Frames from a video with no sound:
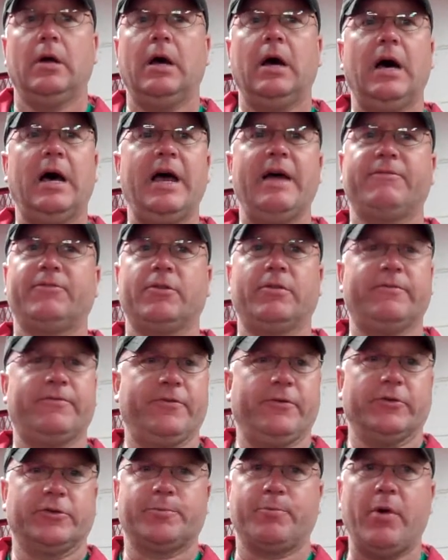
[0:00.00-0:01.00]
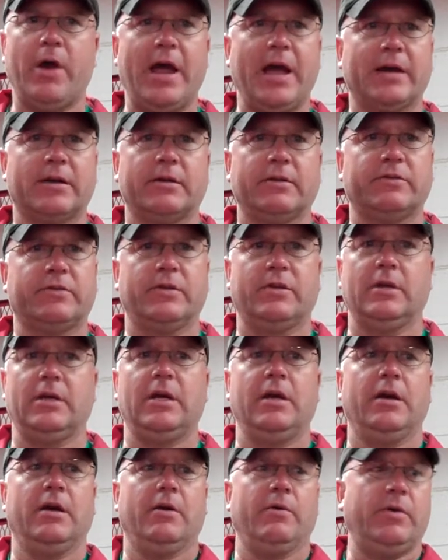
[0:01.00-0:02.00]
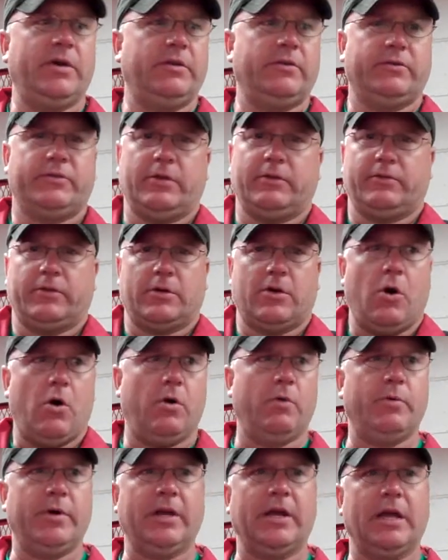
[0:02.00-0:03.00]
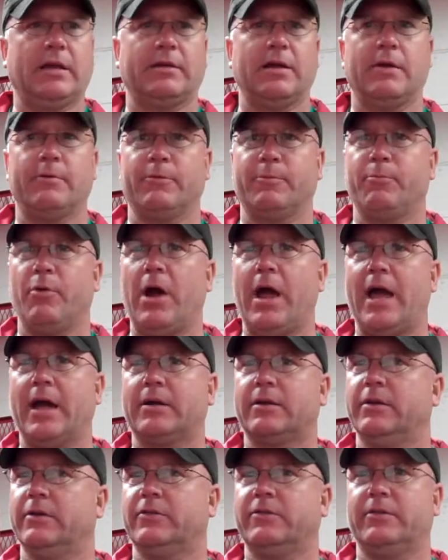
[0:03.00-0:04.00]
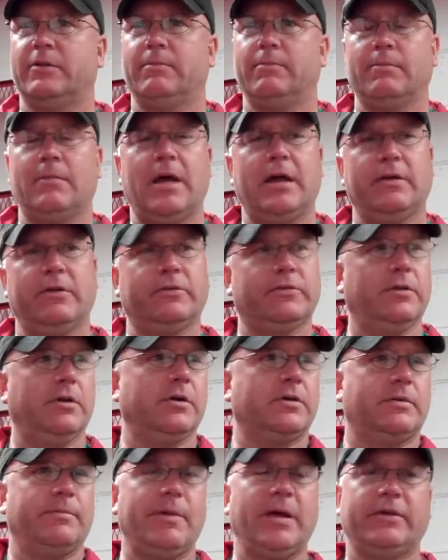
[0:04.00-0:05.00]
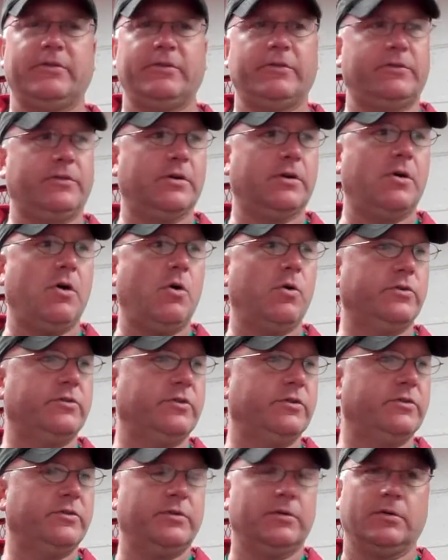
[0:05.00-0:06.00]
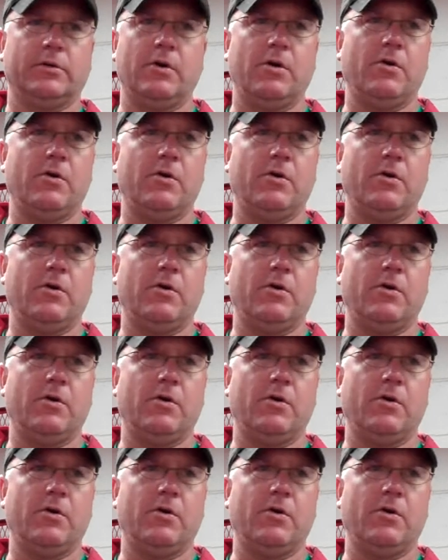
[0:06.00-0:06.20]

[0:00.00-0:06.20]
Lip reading: After the first practice of the year, we get done with practice, and I just looked at my assistant coaches and